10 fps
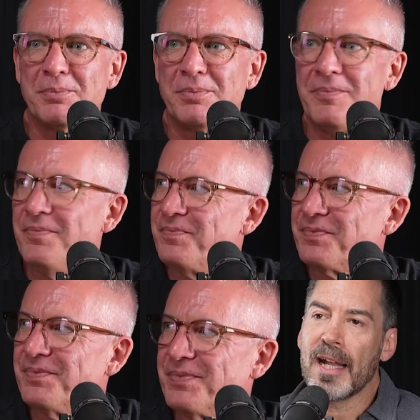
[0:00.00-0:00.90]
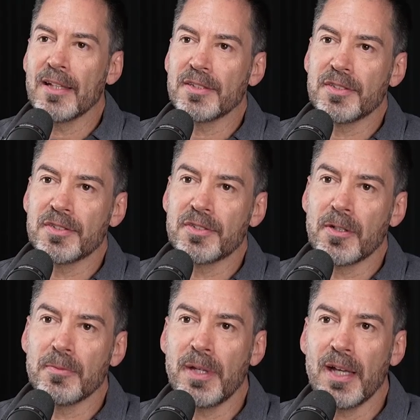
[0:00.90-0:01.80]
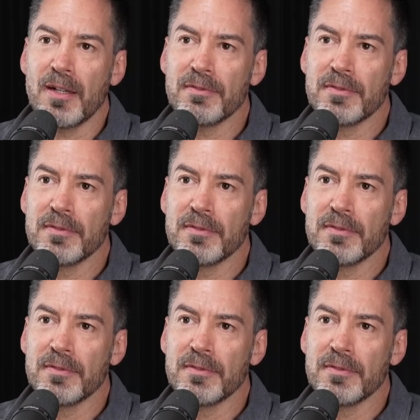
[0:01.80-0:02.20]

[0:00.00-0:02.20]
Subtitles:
What was the ultimate catalyst to start BE Hive?